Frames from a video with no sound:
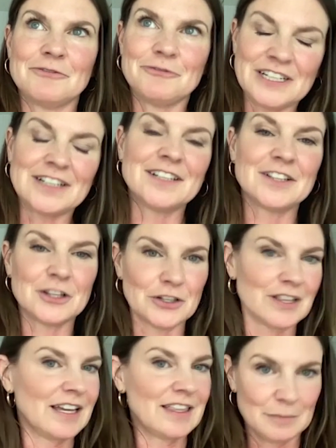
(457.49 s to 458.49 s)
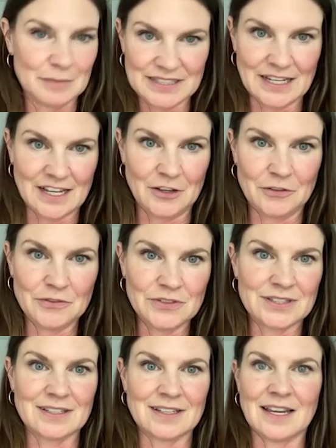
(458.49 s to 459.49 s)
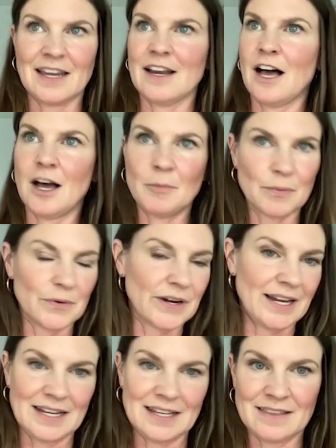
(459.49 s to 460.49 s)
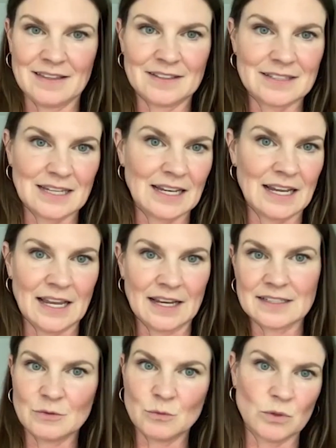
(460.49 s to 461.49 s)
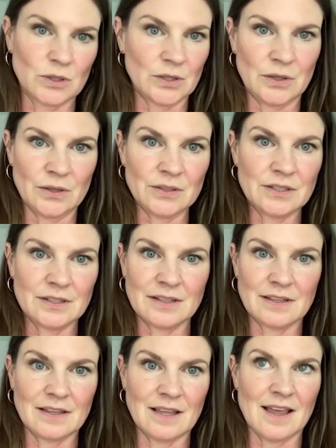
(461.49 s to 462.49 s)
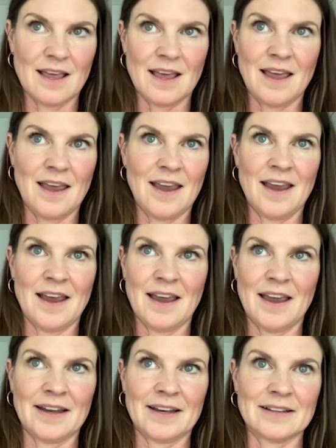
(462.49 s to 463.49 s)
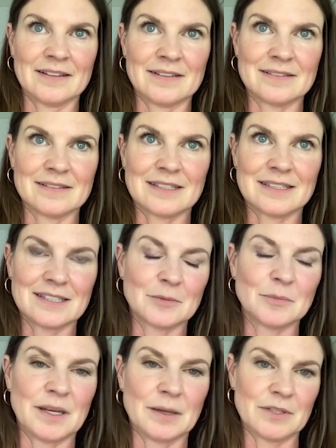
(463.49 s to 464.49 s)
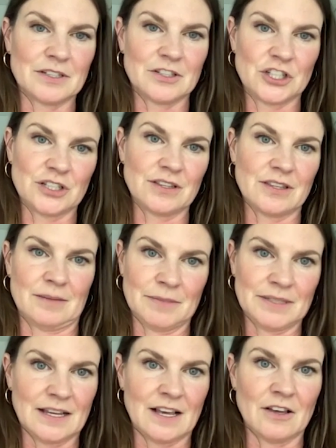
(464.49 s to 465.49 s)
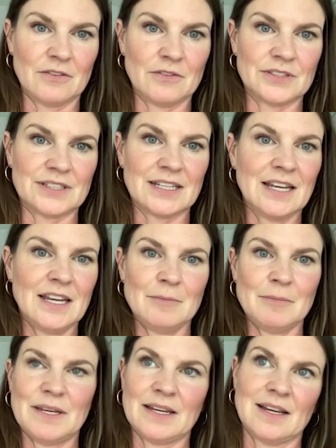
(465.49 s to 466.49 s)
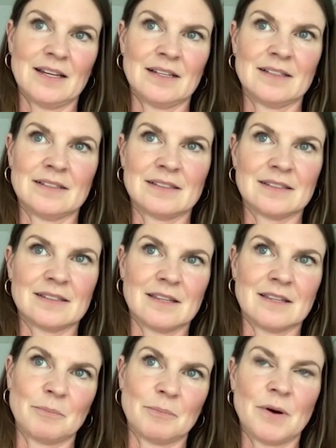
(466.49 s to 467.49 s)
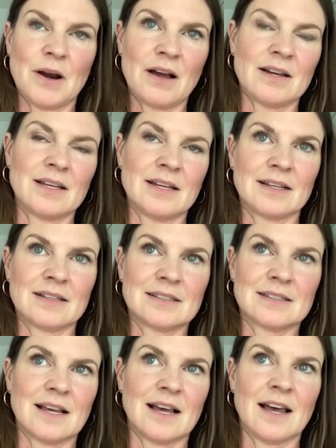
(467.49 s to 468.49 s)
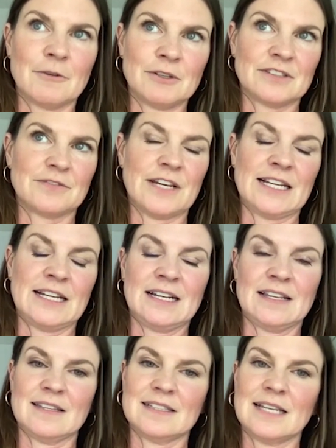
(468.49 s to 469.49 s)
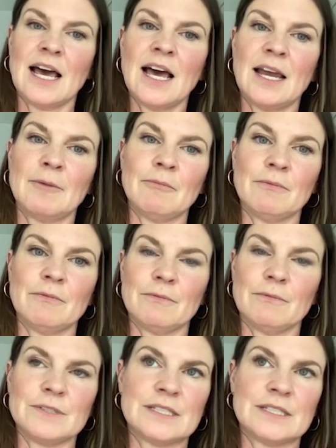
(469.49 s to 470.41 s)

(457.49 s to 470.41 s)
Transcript: feel and look like themselves and operate in this connected world and still be able to shield themselves because the products I was finding at the time